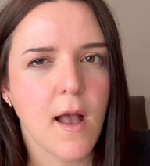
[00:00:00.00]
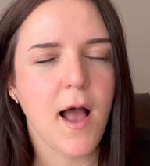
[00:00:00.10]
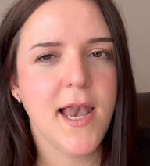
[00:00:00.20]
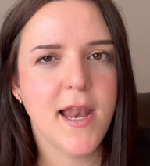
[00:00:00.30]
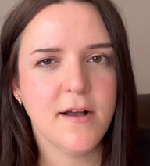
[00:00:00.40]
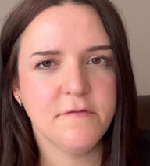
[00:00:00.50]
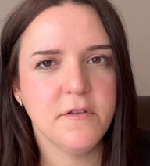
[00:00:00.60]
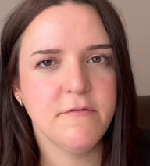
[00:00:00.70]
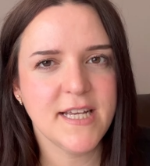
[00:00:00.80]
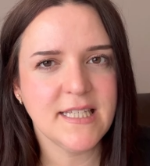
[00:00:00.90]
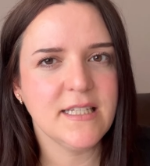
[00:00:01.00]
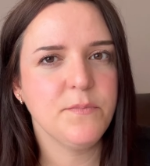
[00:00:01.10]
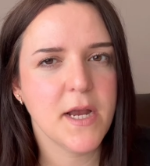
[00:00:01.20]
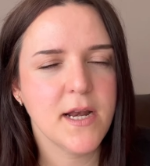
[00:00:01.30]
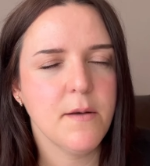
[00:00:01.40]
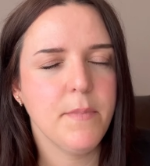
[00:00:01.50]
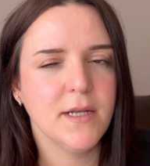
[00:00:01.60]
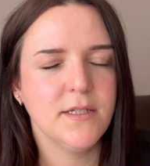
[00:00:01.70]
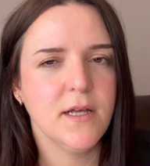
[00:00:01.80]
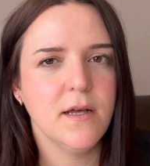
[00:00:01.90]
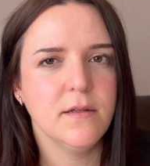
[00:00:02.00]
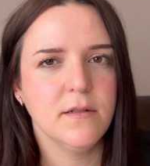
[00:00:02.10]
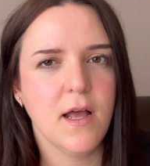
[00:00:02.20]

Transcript: I love the Reese's peanut butter,